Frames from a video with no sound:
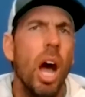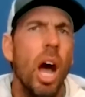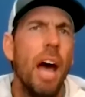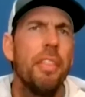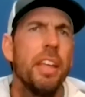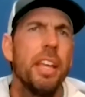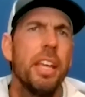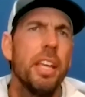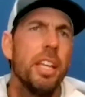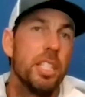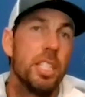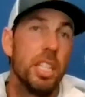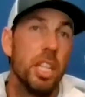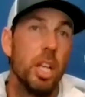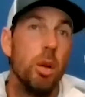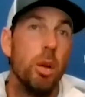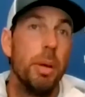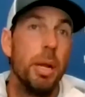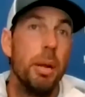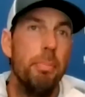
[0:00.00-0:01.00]
I think it's a
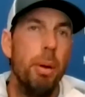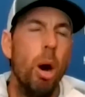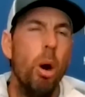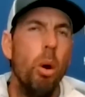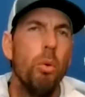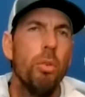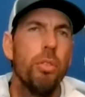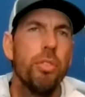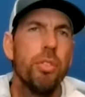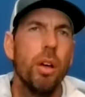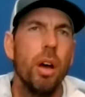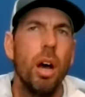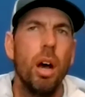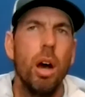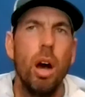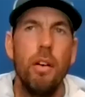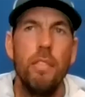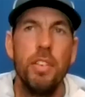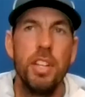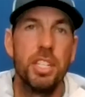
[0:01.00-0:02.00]
little bit of both. Uh,
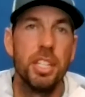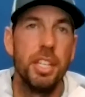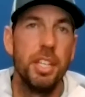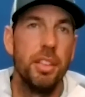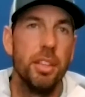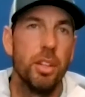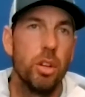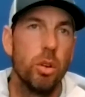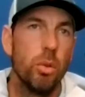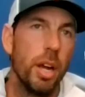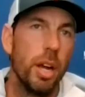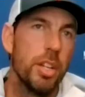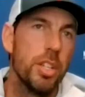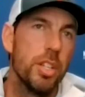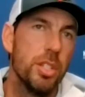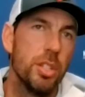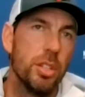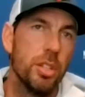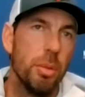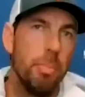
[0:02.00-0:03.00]
obviously, the
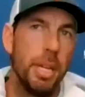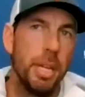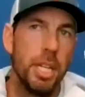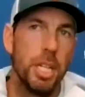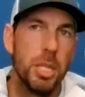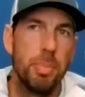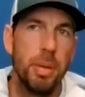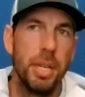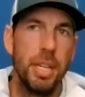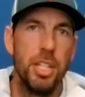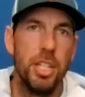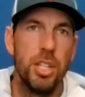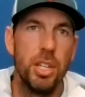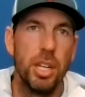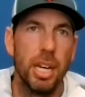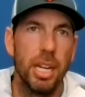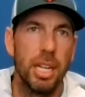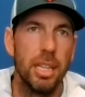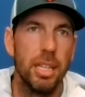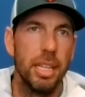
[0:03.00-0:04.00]
corrections are the biggest piece. You
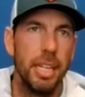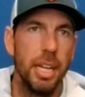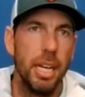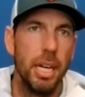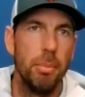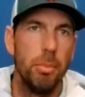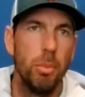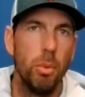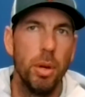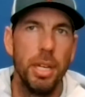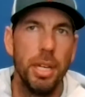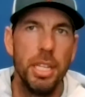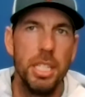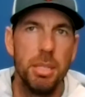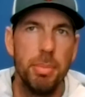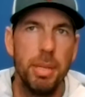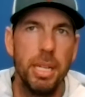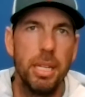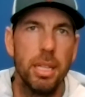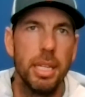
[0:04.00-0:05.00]
got to clean up what needs
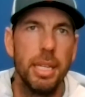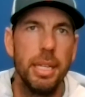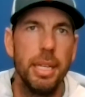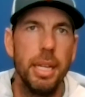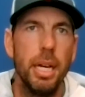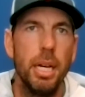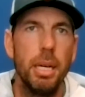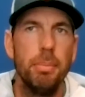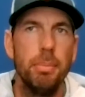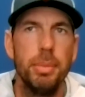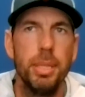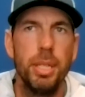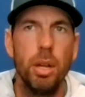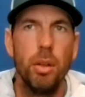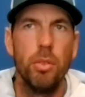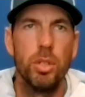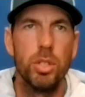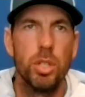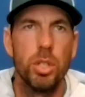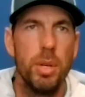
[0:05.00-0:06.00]
to be cleaned up. You know,
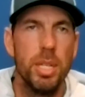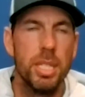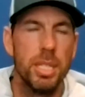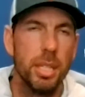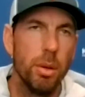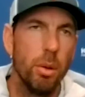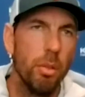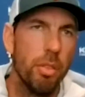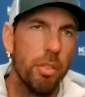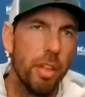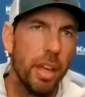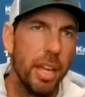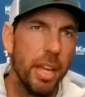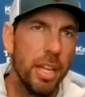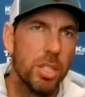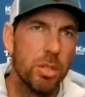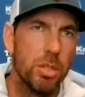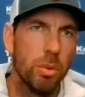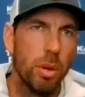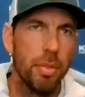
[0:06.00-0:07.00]
there's always little
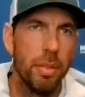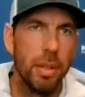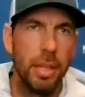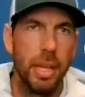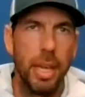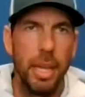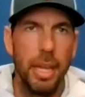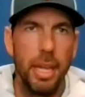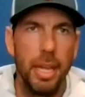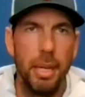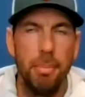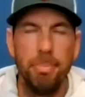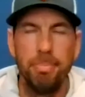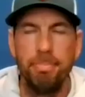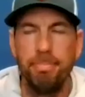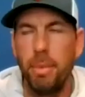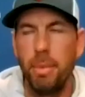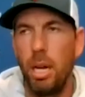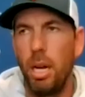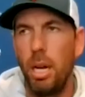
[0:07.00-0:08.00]
things throughout the game,
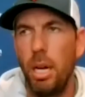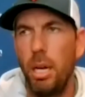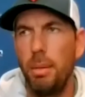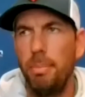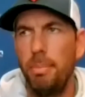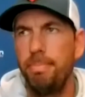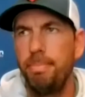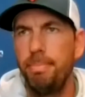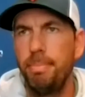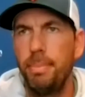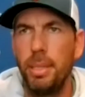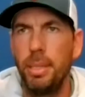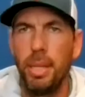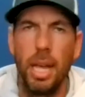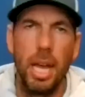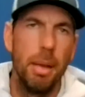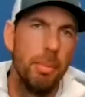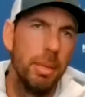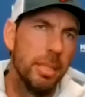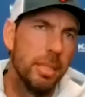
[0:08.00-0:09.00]
um,
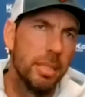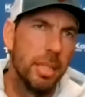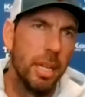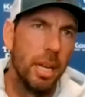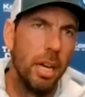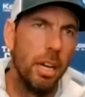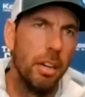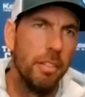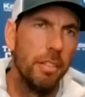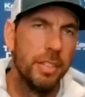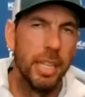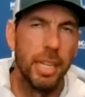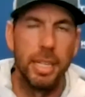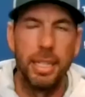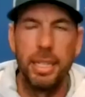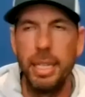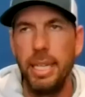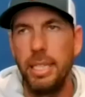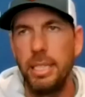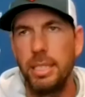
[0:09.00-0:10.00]
alignment stuff,
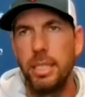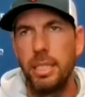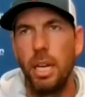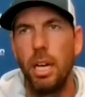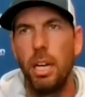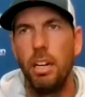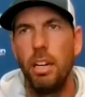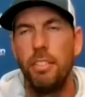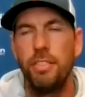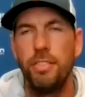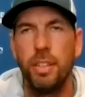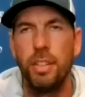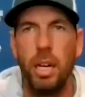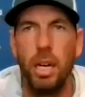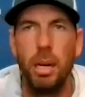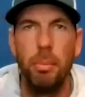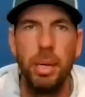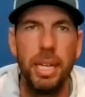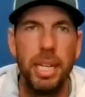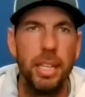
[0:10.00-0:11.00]
technique stuff,
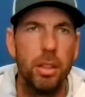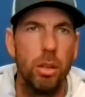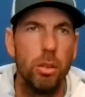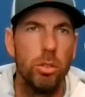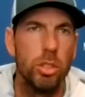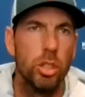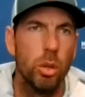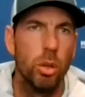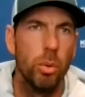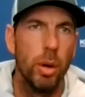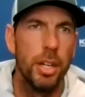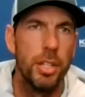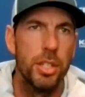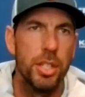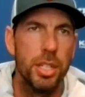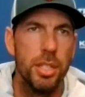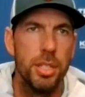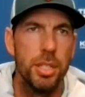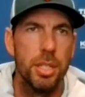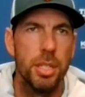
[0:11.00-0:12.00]
um, but get those
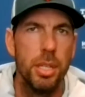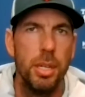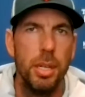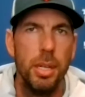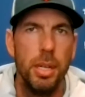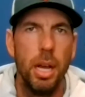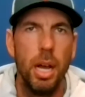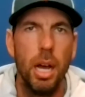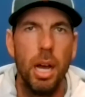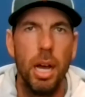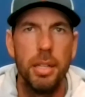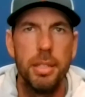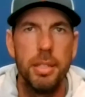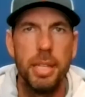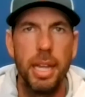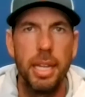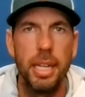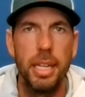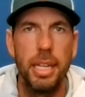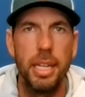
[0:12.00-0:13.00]
corrections uh,
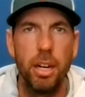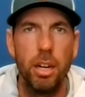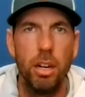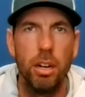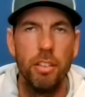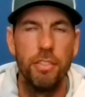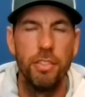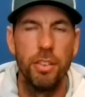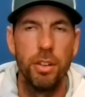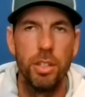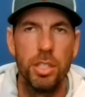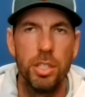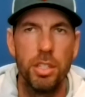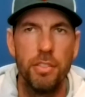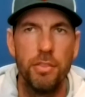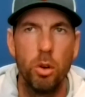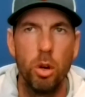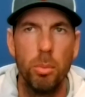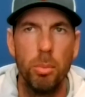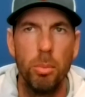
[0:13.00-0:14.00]
taken care of first and
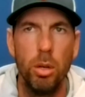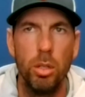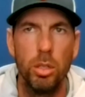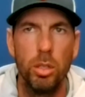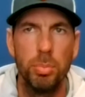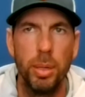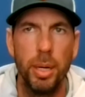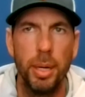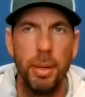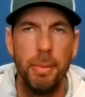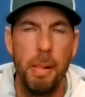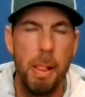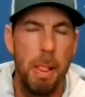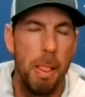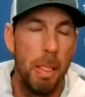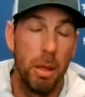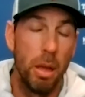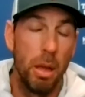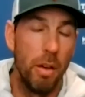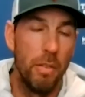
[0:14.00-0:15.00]
foremost. But
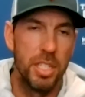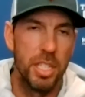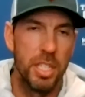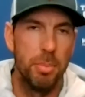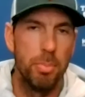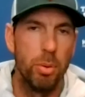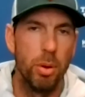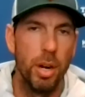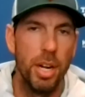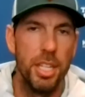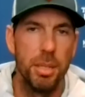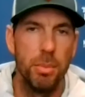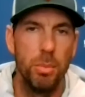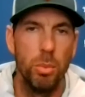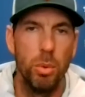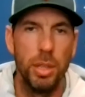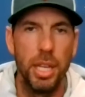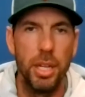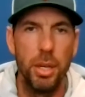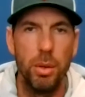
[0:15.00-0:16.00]
obviously, praise them
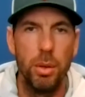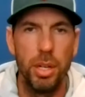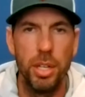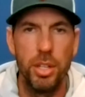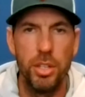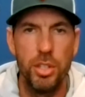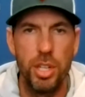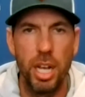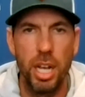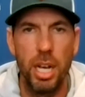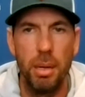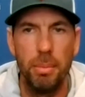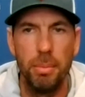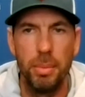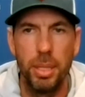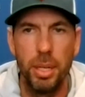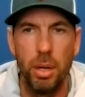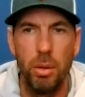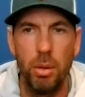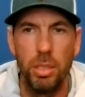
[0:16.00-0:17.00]
when they do a good job.
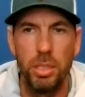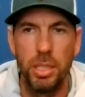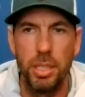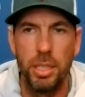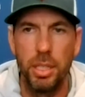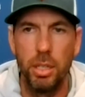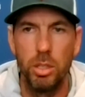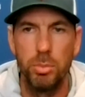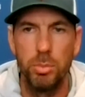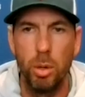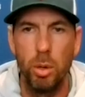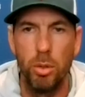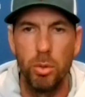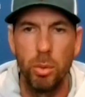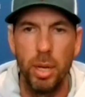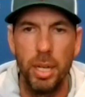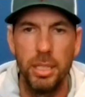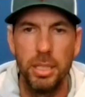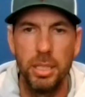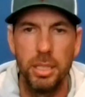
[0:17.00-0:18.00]
You know, it goes both
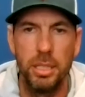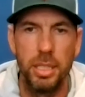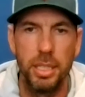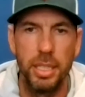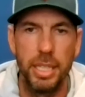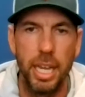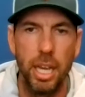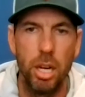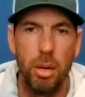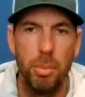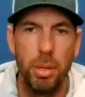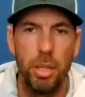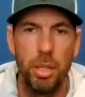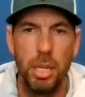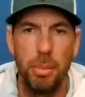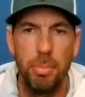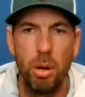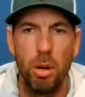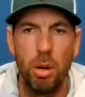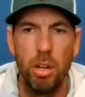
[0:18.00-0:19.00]
ways. It's the
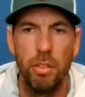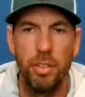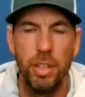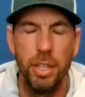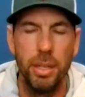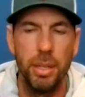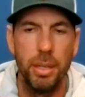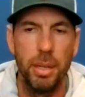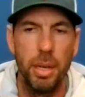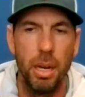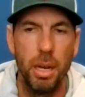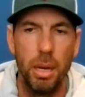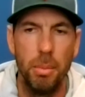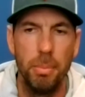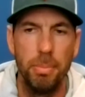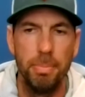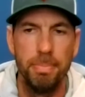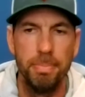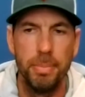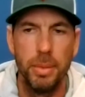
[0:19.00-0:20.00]
accountability part of it,
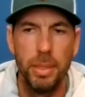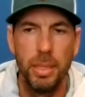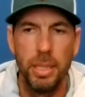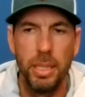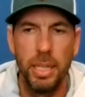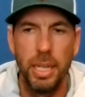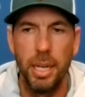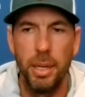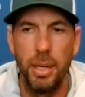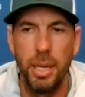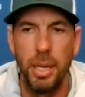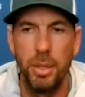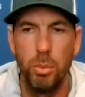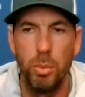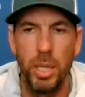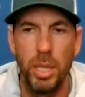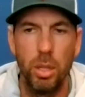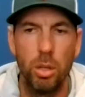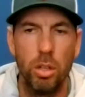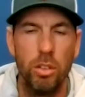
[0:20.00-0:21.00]
um, and then
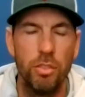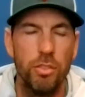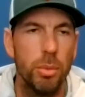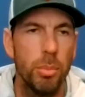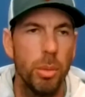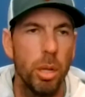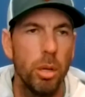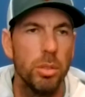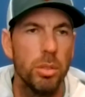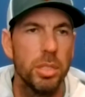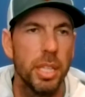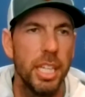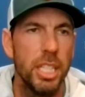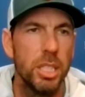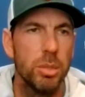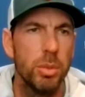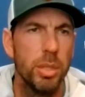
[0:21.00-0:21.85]
we learn from those things.